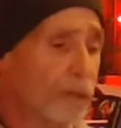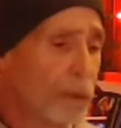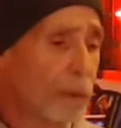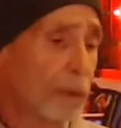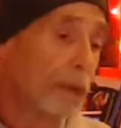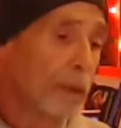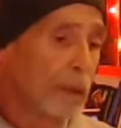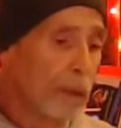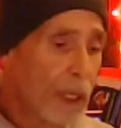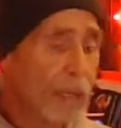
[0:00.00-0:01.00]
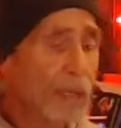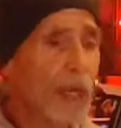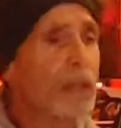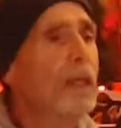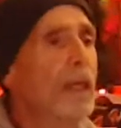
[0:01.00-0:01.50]
So, hey,
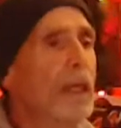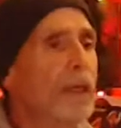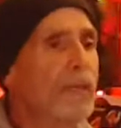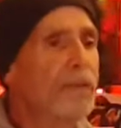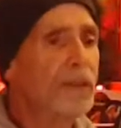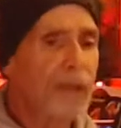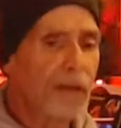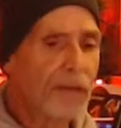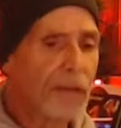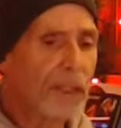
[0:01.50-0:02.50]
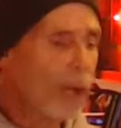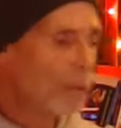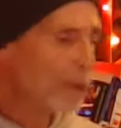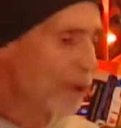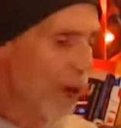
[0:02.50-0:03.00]
man, if this can
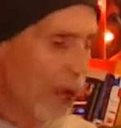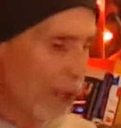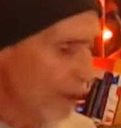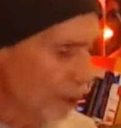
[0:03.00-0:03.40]
help you at all,